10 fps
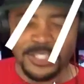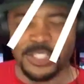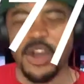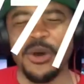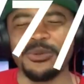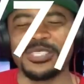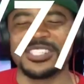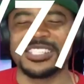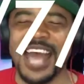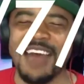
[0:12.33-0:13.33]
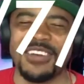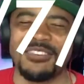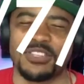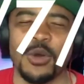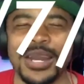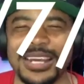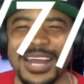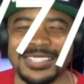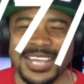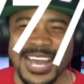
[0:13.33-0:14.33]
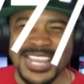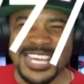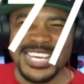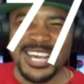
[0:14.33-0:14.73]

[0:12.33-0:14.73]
June 7th, 2019, the